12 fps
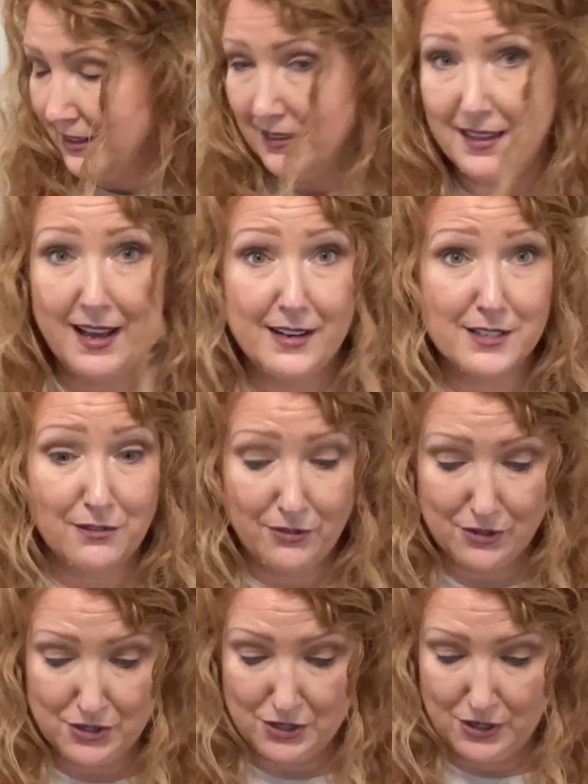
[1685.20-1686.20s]
That is
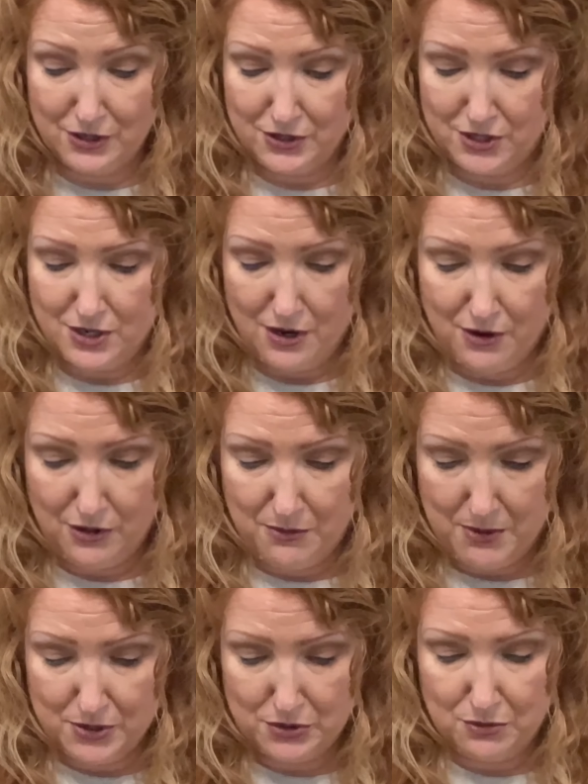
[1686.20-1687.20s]
for sure. So the
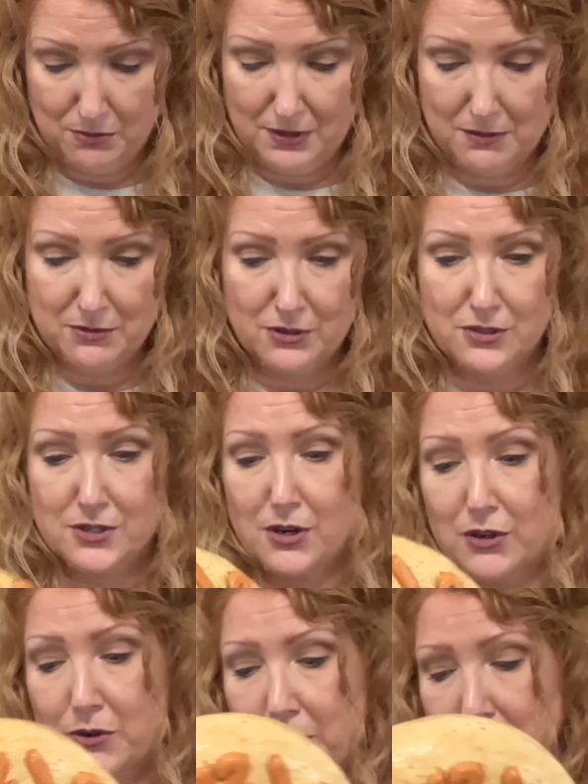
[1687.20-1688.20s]
mushroom lovers are
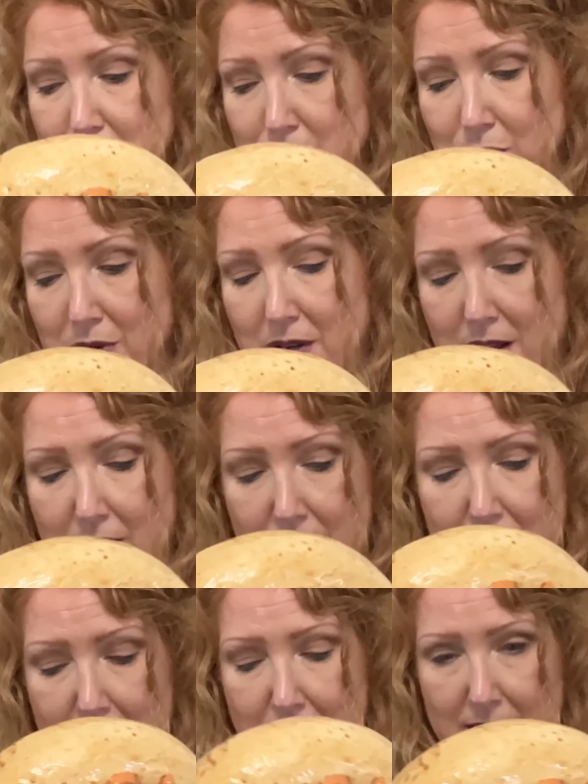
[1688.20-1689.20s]
going to love
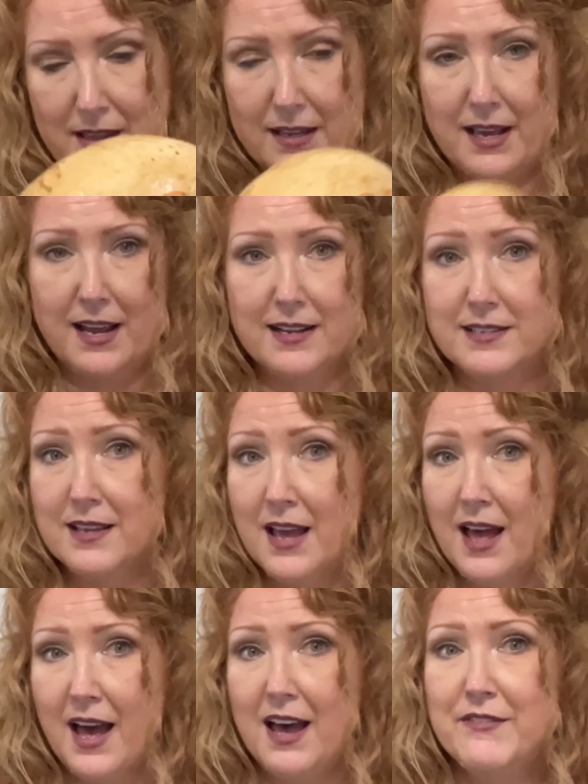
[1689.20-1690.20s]
that. Like I had,
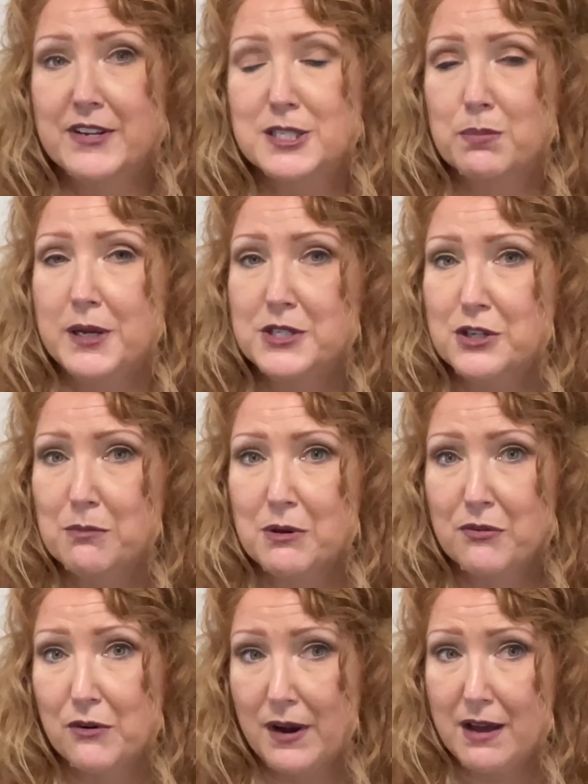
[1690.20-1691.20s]
I've explained to you
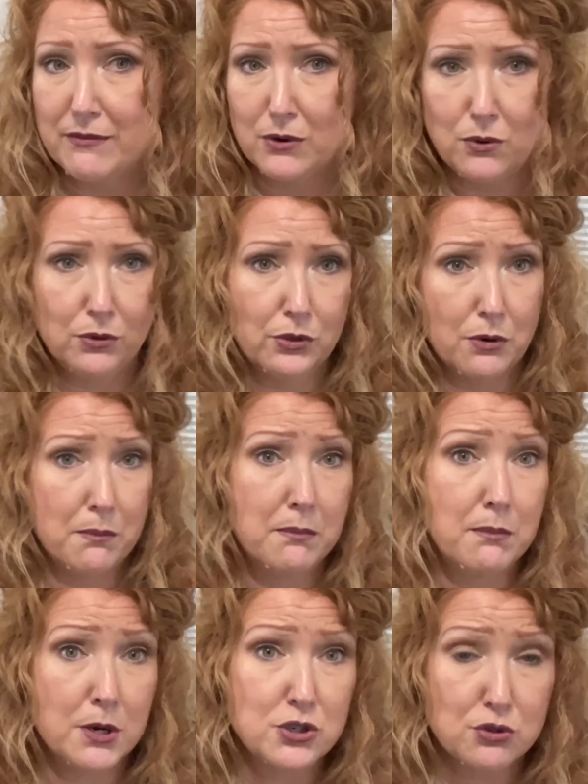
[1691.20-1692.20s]
before, I have a whole little
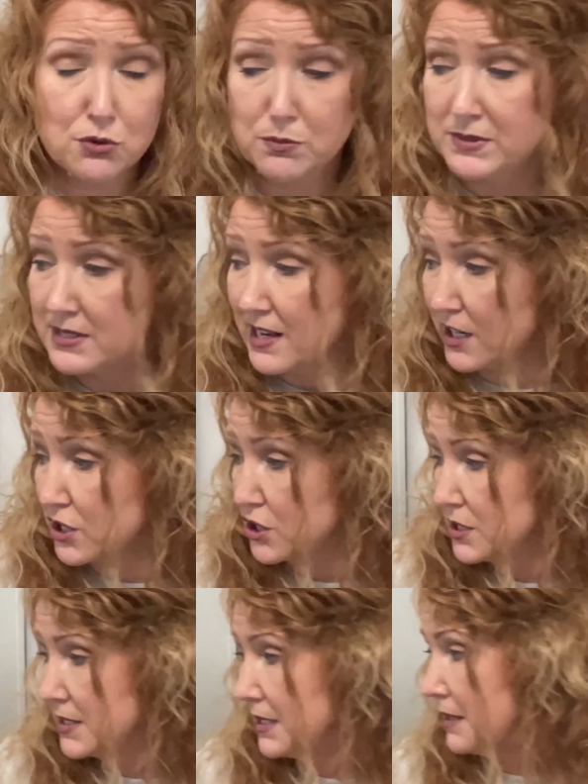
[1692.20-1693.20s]
mushroom
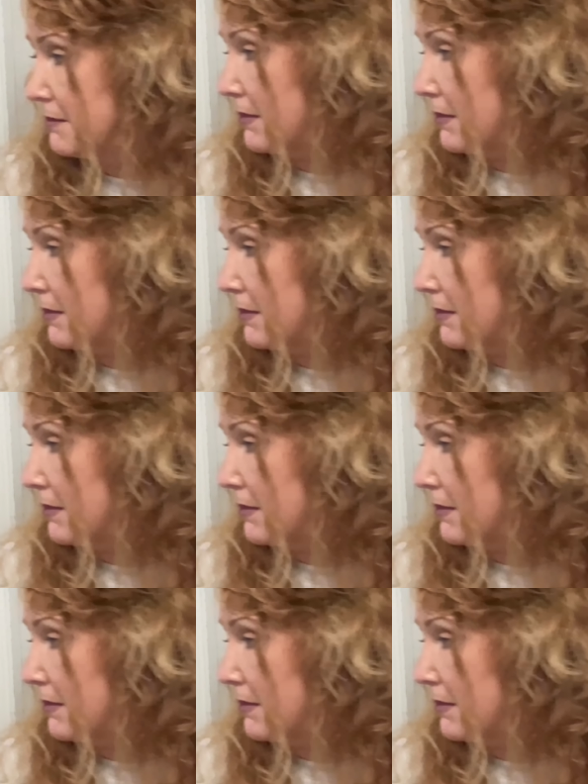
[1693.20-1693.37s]
section in